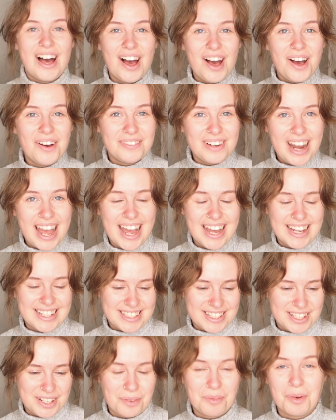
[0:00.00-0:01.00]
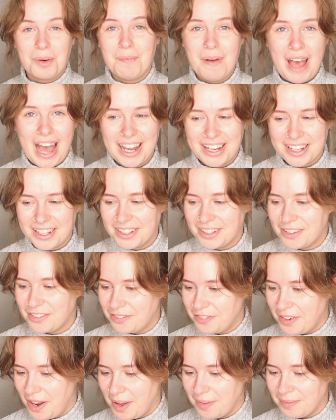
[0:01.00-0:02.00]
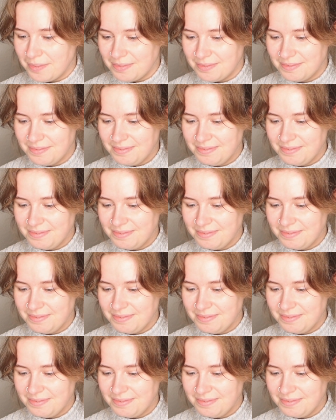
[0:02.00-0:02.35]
Alright, we're back from